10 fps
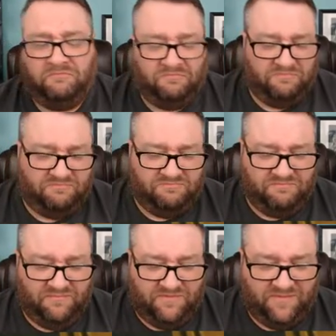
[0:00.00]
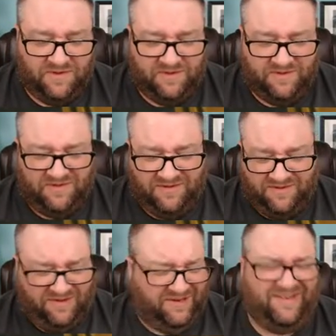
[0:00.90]

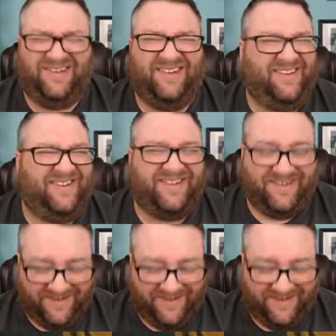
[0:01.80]
(no one is talking)